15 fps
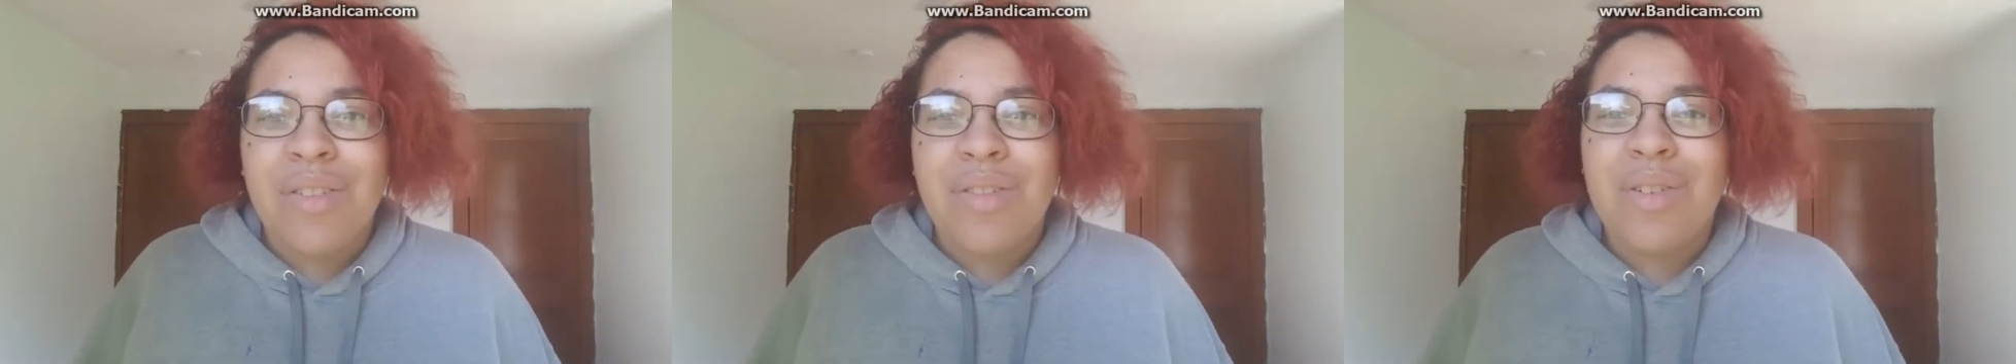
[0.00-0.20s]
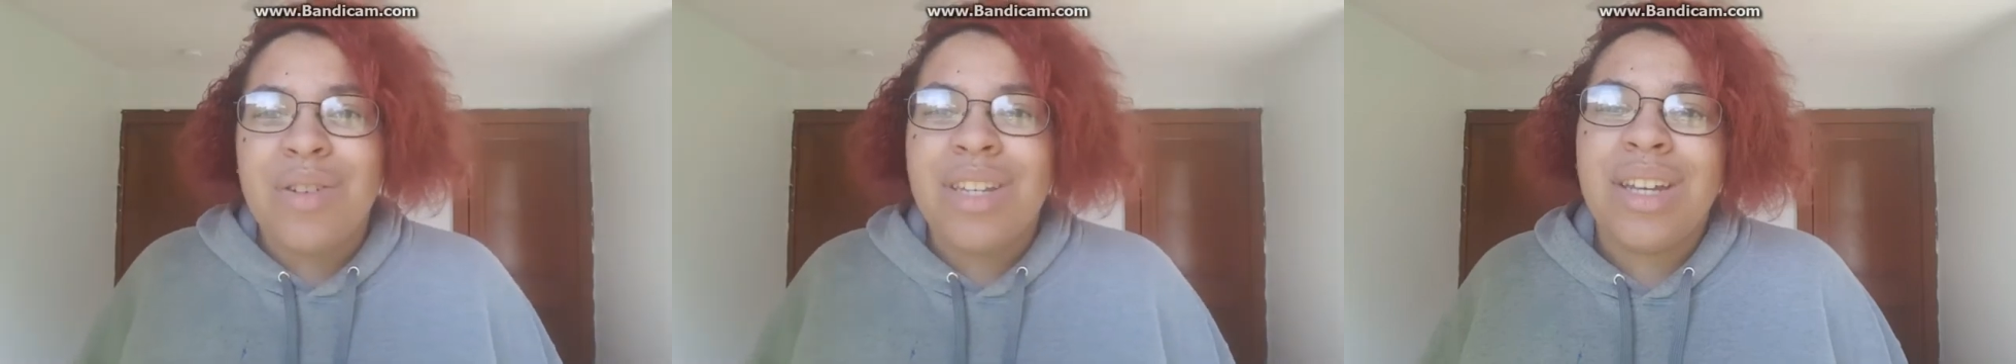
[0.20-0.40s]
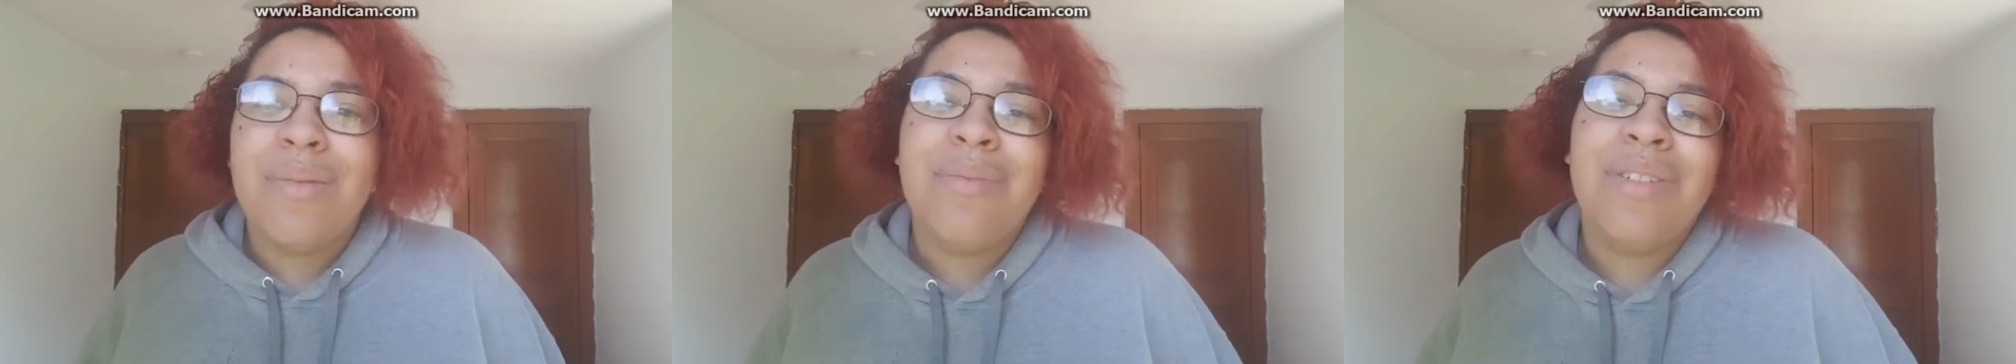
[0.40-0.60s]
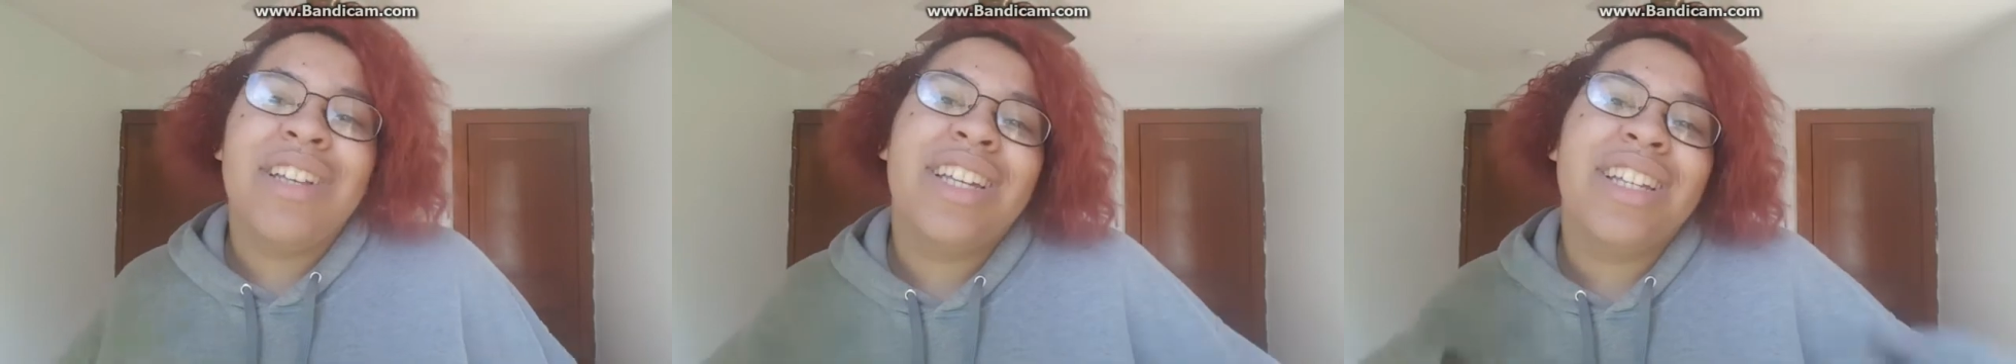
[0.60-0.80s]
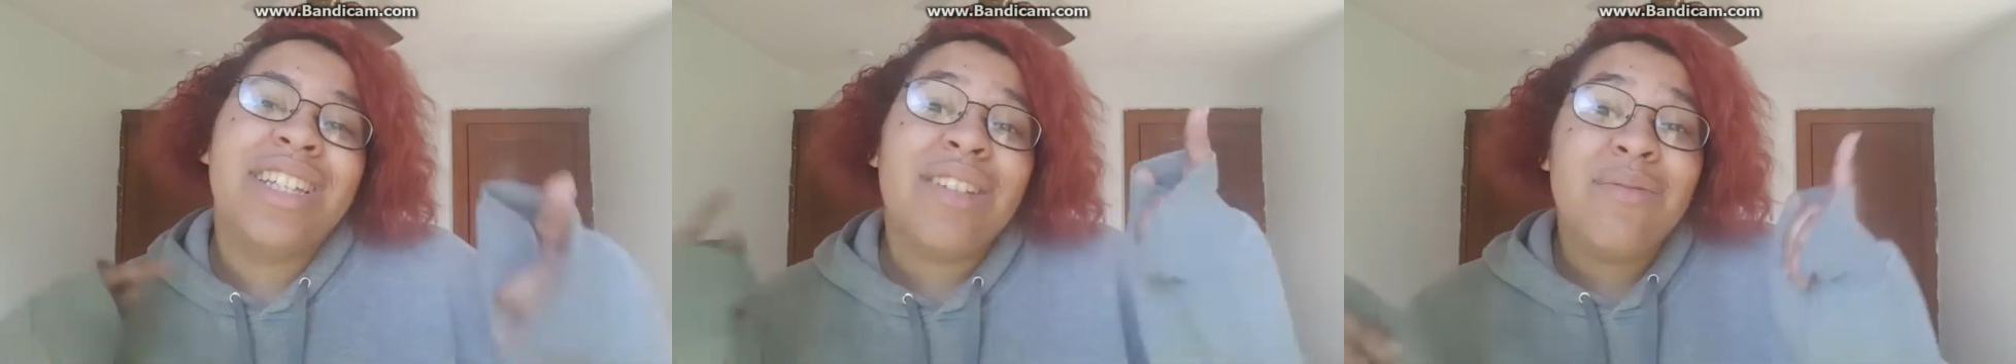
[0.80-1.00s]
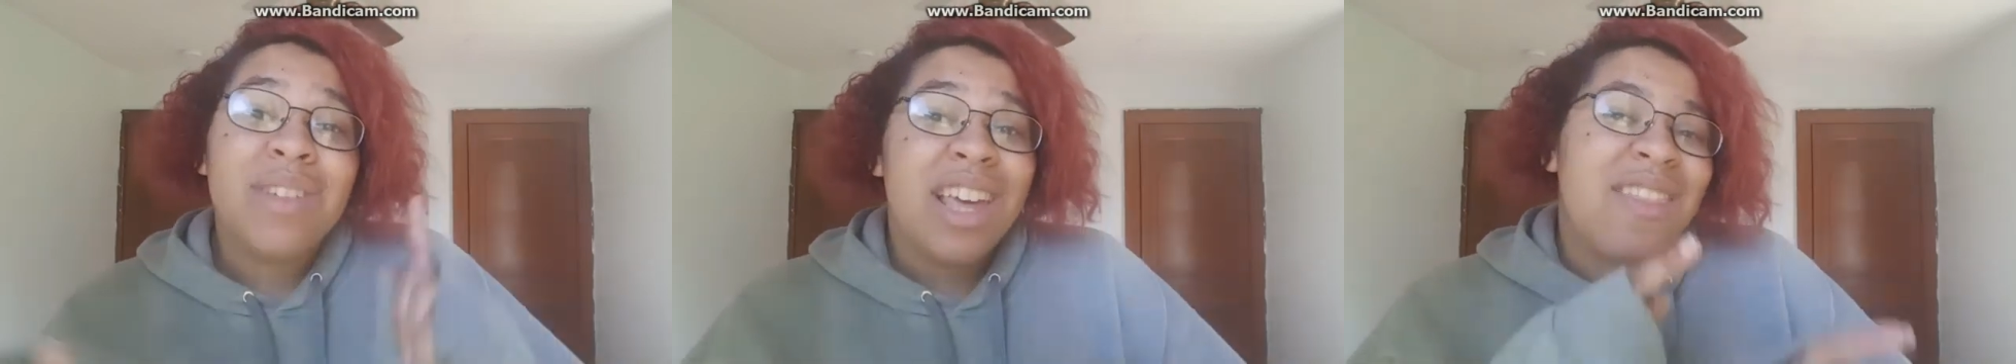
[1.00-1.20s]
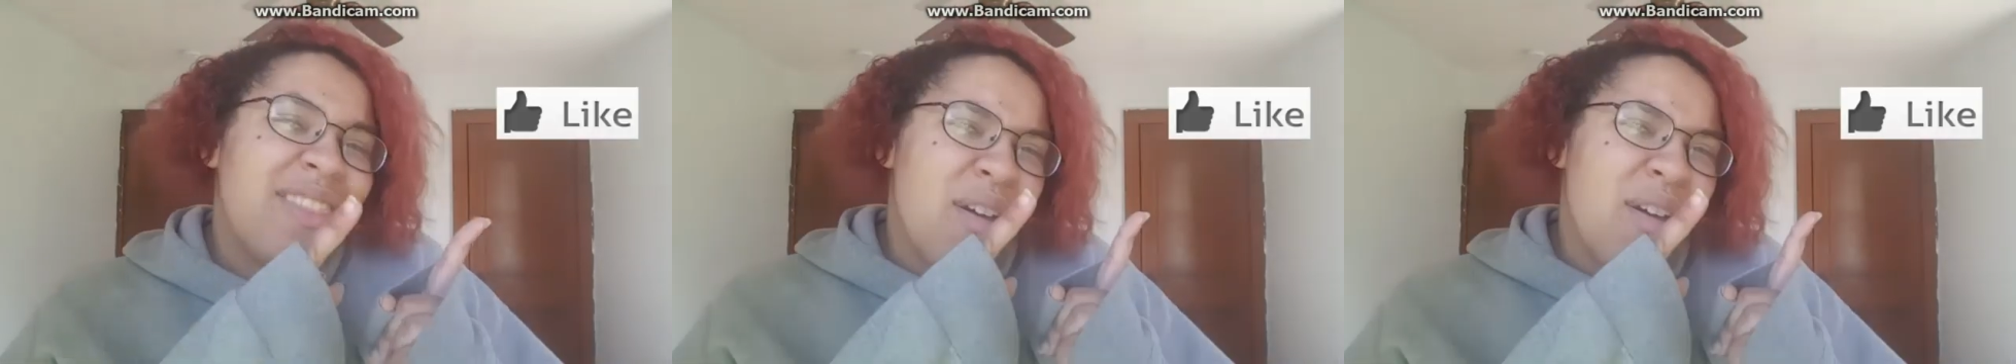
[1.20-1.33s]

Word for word: If you did, please give me a